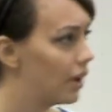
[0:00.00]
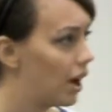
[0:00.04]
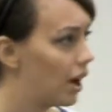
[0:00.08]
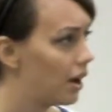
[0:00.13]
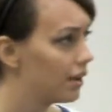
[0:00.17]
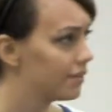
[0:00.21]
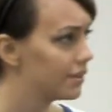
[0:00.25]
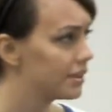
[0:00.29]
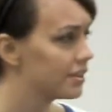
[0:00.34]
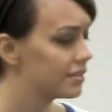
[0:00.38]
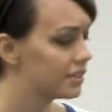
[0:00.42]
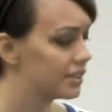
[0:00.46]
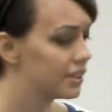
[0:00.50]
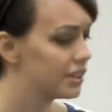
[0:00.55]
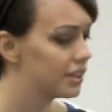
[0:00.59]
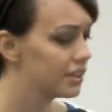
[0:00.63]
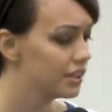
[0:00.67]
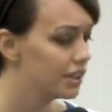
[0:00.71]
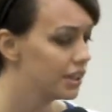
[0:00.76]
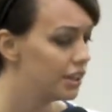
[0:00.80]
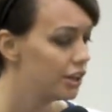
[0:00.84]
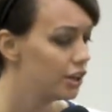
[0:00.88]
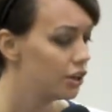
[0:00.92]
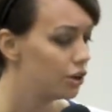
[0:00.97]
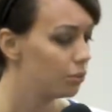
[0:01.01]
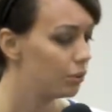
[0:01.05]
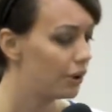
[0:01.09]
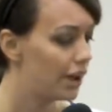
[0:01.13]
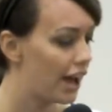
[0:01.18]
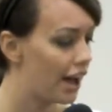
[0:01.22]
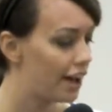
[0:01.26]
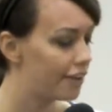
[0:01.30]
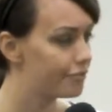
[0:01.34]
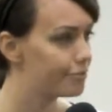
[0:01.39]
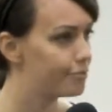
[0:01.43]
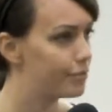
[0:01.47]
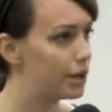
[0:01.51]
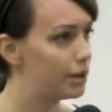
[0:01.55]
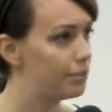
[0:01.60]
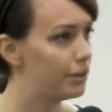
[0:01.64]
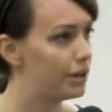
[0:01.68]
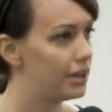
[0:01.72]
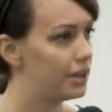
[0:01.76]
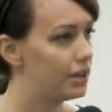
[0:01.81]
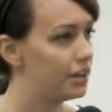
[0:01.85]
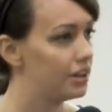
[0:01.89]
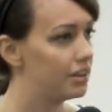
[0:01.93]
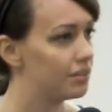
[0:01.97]
obviously. We have
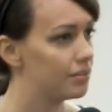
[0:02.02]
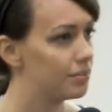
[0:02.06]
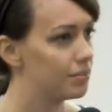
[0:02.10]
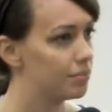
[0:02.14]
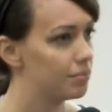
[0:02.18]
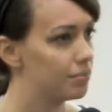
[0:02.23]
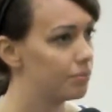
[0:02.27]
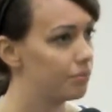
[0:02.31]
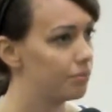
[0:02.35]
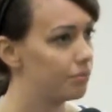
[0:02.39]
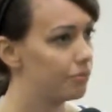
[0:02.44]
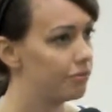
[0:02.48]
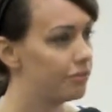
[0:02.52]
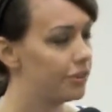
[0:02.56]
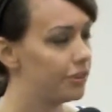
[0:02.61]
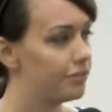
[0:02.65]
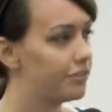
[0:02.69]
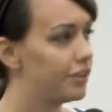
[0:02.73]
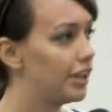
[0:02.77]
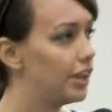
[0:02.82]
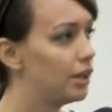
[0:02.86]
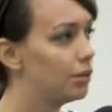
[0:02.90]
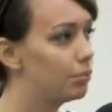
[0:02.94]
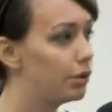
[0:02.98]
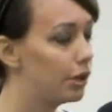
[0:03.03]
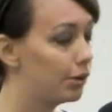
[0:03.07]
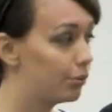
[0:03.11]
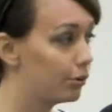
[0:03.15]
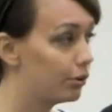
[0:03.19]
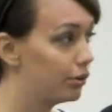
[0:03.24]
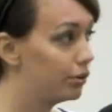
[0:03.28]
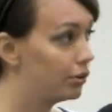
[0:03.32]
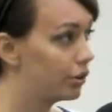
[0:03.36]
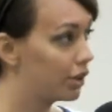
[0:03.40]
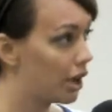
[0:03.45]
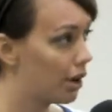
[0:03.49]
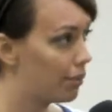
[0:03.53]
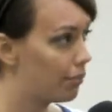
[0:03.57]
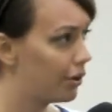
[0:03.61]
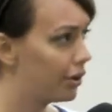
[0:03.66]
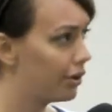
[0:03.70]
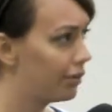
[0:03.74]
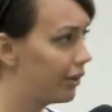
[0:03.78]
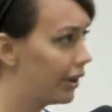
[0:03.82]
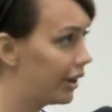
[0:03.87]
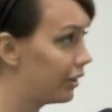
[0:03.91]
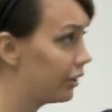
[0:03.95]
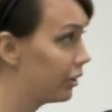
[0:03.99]
maybe 15 people who come
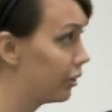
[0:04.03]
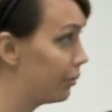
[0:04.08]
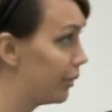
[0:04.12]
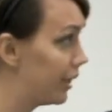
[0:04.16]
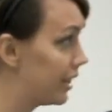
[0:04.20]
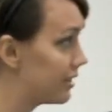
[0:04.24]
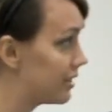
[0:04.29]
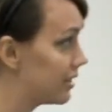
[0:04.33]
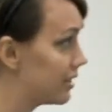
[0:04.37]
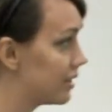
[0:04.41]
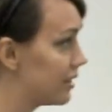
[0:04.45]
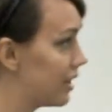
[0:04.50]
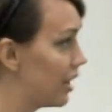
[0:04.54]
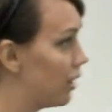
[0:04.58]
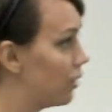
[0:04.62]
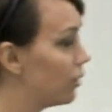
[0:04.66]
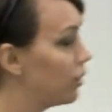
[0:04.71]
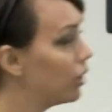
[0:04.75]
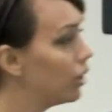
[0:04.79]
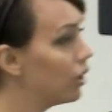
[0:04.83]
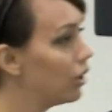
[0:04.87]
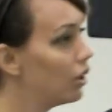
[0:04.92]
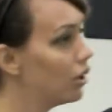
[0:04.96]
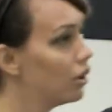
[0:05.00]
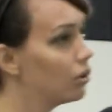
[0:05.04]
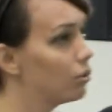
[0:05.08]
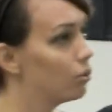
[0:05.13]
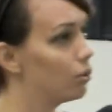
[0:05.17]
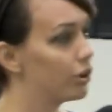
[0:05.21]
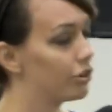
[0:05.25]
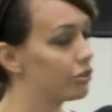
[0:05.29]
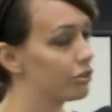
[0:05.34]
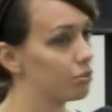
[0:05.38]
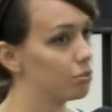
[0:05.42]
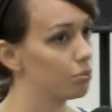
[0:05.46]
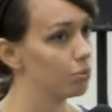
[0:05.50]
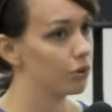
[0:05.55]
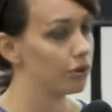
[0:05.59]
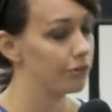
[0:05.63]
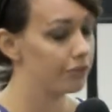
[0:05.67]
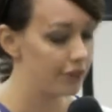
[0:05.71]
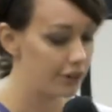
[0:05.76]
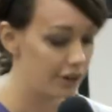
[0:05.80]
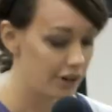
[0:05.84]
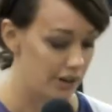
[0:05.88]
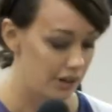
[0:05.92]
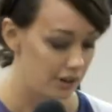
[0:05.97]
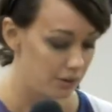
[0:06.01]
on a regular basis now, which we're
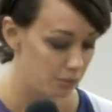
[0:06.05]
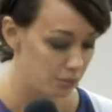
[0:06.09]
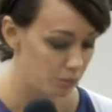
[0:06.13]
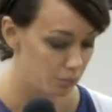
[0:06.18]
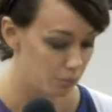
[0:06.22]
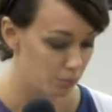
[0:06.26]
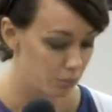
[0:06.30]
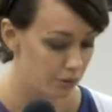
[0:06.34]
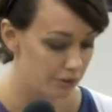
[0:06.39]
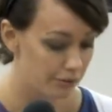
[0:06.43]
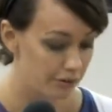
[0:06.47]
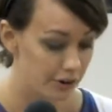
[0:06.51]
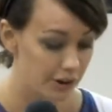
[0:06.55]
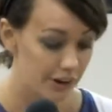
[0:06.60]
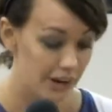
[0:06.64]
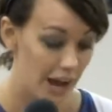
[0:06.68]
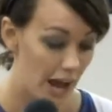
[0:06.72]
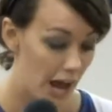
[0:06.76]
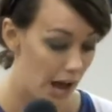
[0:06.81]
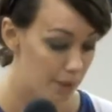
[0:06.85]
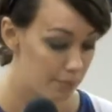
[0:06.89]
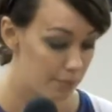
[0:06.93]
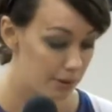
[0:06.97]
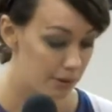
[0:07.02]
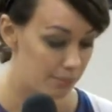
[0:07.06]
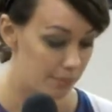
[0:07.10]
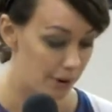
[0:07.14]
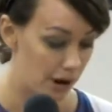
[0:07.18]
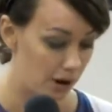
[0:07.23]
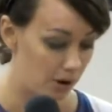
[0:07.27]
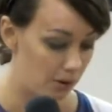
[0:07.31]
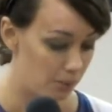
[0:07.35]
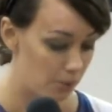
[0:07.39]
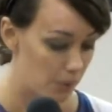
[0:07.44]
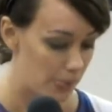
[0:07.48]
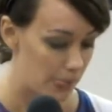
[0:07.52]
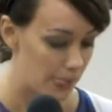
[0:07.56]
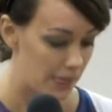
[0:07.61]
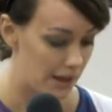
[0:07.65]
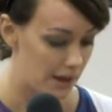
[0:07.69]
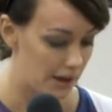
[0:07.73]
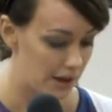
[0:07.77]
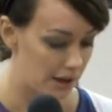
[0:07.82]
very happy about.